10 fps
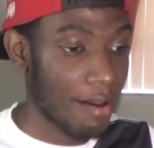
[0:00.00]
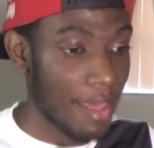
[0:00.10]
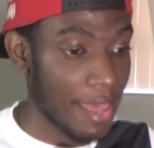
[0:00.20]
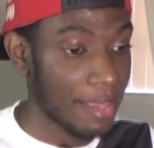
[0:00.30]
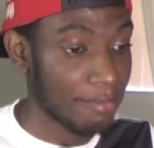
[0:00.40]

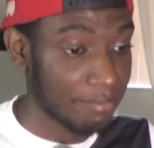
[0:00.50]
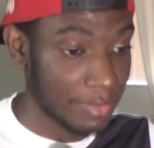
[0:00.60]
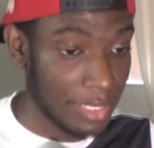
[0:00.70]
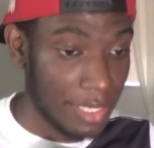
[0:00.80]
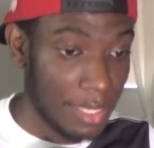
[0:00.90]
hey,
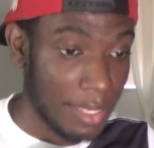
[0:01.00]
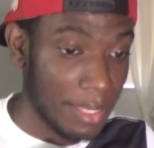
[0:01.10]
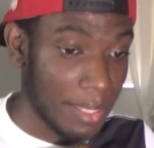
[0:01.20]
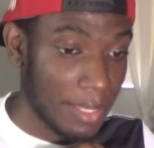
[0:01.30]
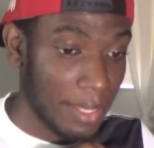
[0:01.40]

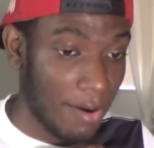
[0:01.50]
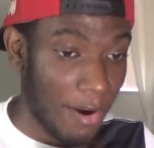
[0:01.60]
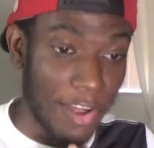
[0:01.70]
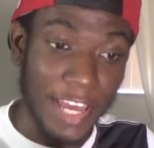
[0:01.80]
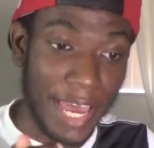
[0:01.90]

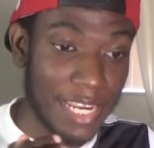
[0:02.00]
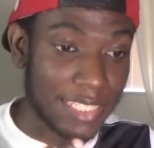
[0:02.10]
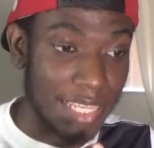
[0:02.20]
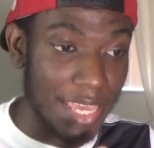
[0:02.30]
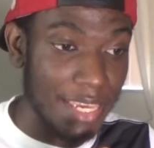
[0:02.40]
all I gotta
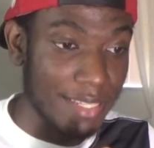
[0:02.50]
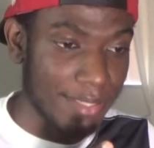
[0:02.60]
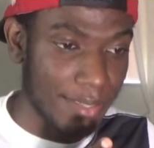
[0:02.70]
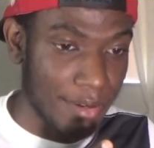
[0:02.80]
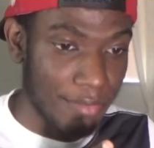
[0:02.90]
say
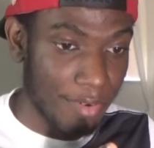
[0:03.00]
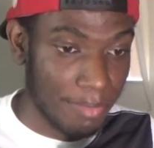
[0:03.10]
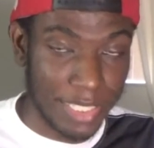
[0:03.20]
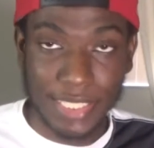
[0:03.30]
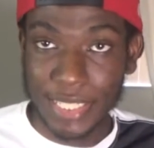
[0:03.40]
is
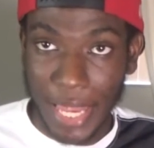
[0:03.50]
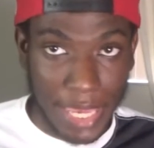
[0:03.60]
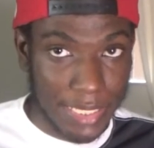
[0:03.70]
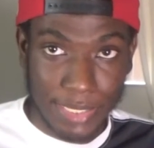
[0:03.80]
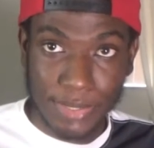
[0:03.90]
from these
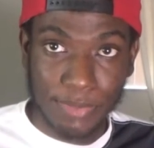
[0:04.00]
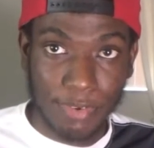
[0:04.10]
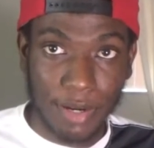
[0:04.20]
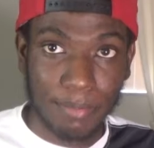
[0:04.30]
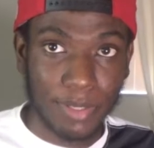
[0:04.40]
last
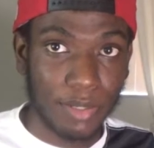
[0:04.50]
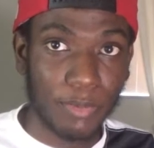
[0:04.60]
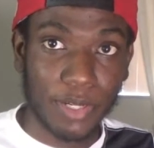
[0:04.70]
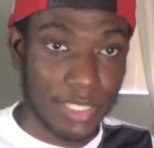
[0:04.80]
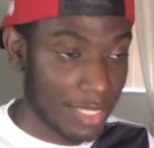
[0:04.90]
couple
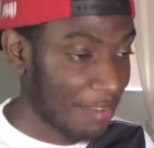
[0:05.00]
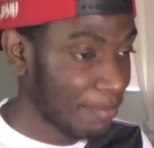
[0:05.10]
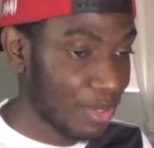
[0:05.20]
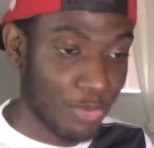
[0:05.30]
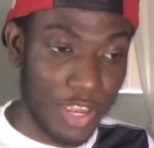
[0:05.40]
of ones I've
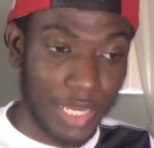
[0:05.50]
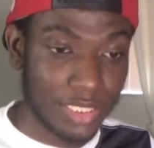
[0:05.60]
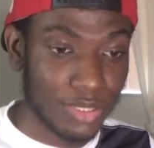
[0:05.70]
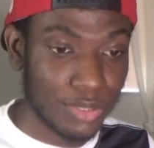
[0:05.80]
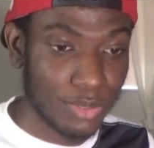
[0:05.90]
been
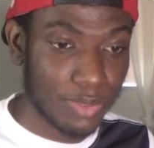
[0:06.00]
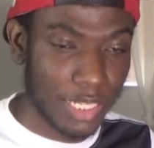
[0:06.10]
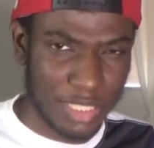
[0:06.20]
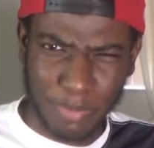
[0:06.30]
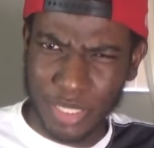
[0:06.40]
reacting to,
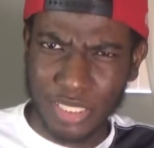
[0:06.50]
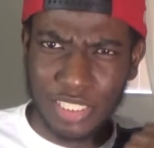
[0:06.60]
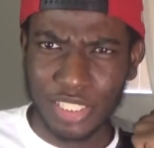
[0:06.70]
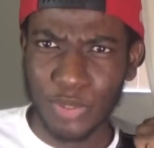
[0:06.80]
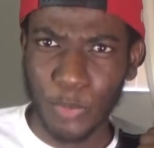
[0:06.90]

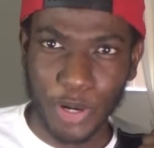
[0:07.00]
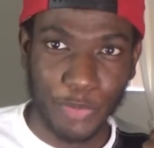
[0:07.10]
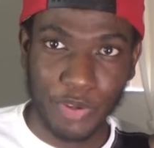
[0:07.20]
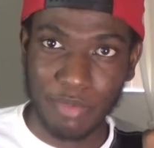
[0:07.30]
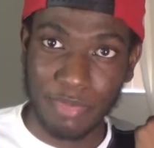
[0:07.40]
especially the
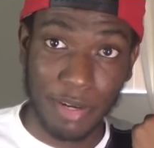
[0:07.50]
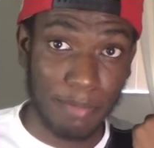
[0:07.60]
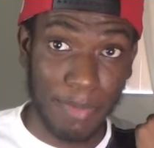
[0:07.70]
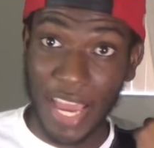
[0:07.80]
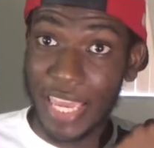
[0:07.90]
one with the
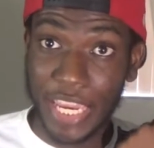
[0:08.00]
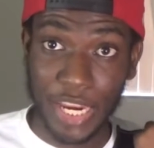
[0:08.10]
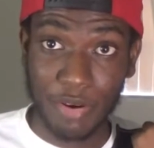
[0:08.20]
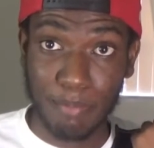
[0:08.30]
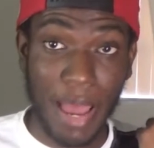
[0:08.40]
My
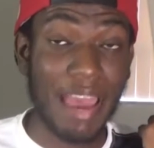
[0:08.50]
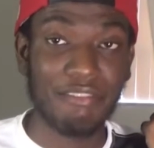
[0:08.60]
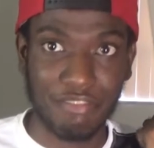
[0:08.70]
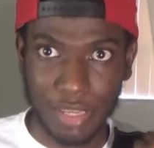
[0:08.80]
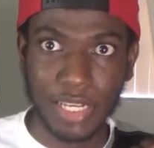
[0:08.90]
Hair, My
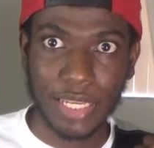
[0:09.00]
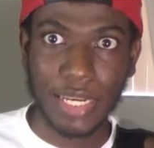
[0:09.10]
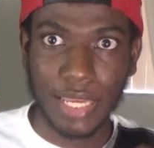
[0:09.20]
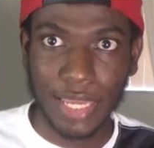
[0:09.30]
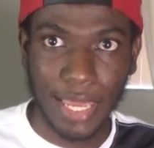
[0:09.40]

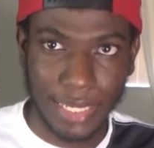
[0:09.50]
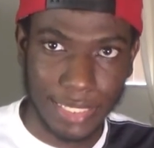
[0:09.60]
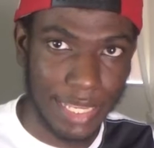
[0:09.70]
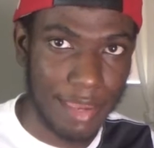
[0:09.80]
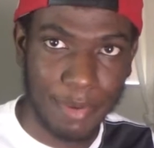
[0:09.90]
Villain
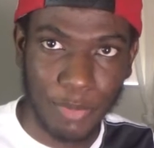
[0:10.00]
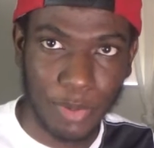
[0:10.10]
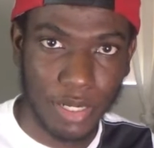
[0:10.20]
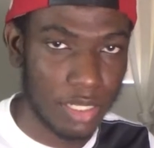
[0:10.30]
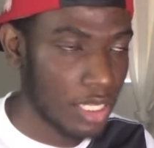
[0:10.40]
Academia
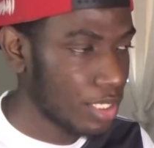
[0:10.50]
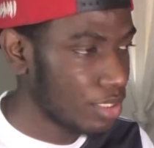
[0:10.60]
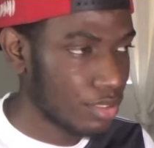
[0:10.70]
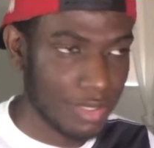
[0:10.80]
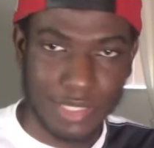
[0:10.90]
one,
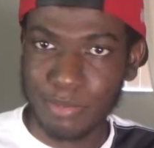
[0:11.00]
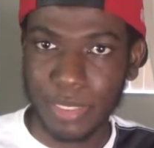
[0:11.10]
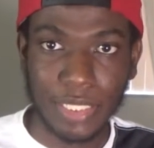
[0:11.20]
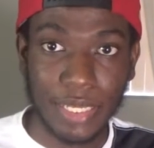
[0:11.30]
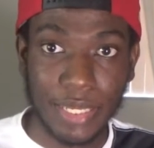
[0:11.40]
trust
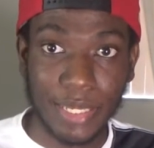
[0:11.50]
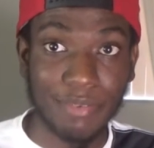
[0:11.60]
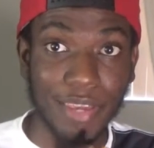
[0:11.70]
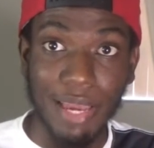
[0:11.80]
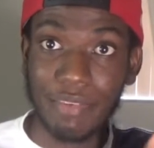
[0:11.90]
me,
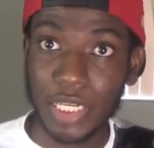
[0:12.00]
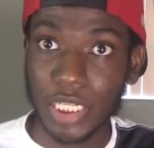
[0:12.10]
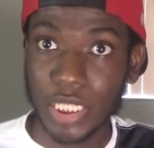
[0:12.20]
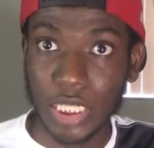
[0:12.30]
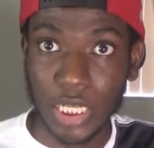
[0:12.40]
if you haven't,
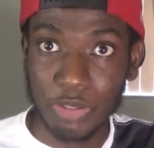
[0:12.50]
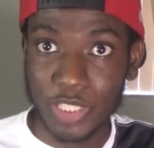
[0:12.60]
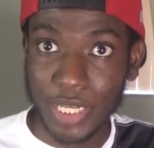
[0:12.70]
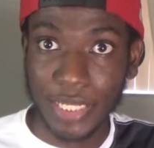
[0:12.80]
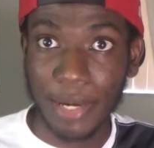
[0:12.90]
go
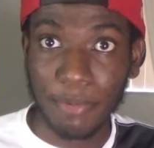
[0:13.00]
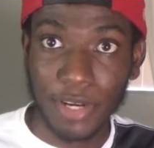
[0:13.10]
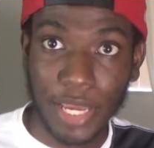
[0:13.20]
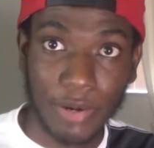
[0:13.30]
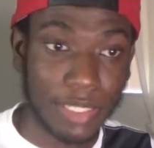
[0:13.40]
check that
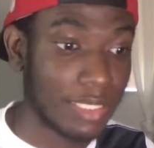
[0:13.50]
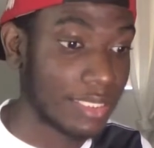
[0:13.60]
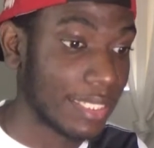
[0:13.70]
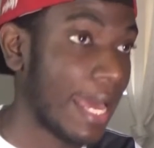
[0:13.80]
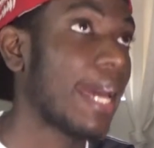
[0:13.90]
one out
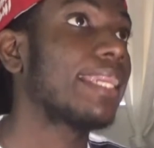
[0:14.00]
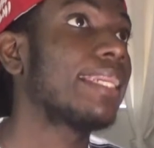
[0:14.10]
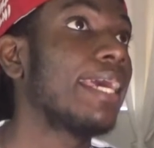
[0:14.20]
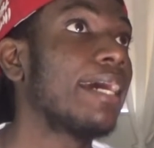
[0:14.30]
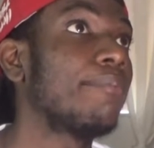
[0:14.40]
because
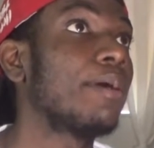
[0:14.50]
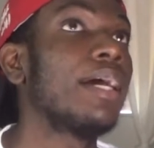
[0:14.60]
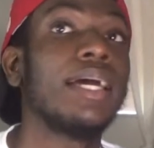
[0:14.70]
goddamn,